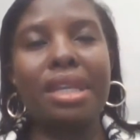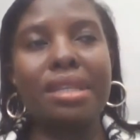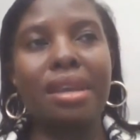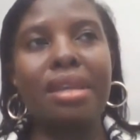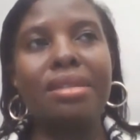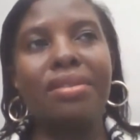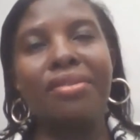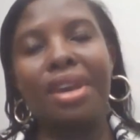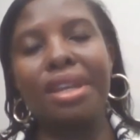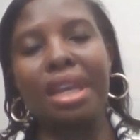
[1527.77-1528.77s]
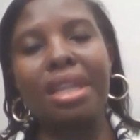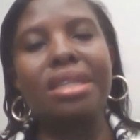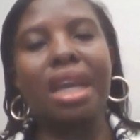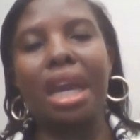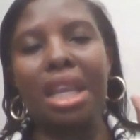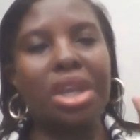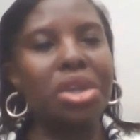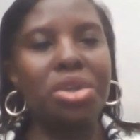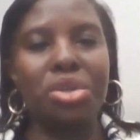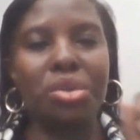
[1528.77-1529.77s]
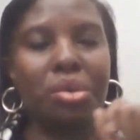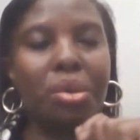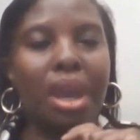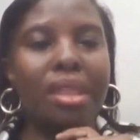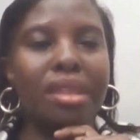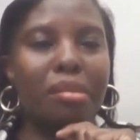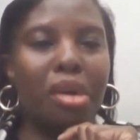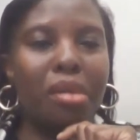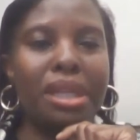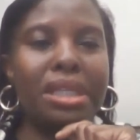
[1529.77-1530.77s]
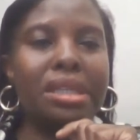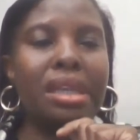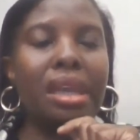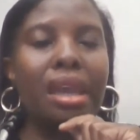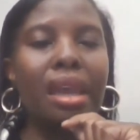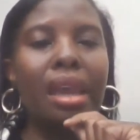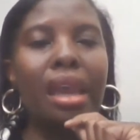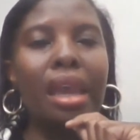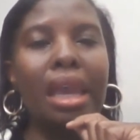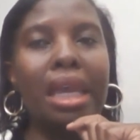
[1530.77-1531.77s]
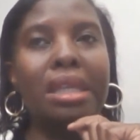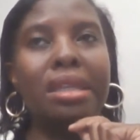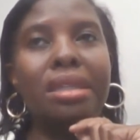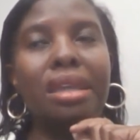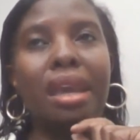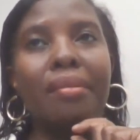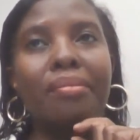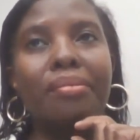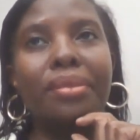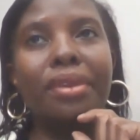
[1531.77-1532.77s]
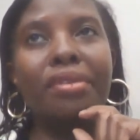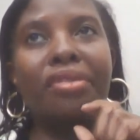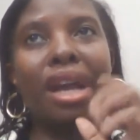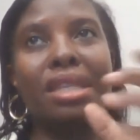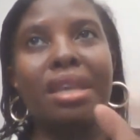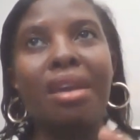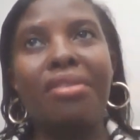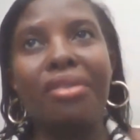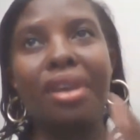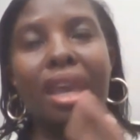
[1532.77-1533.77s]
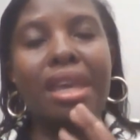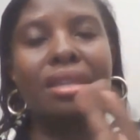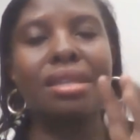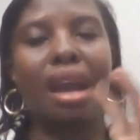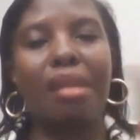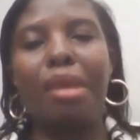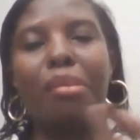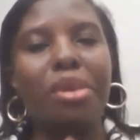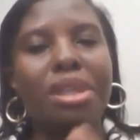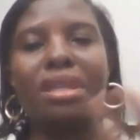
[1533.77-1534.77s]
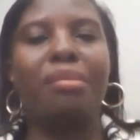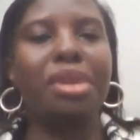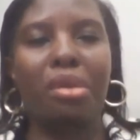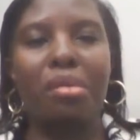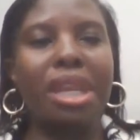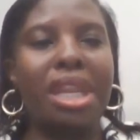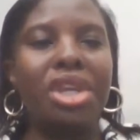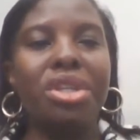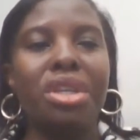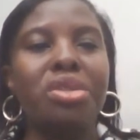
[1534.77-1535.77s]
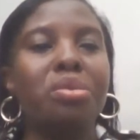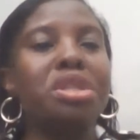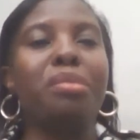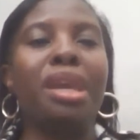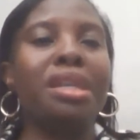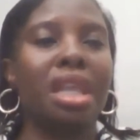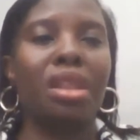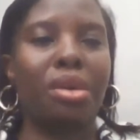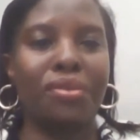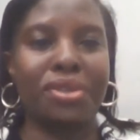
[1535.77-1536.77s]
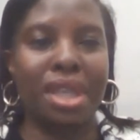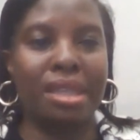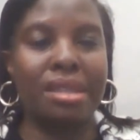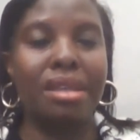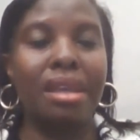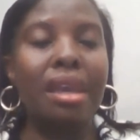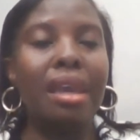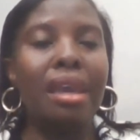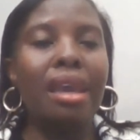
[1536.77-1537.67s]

recovery, it's a very critical issue at the moment. And FATF has come up with some recommendations, which makes a lot of sense.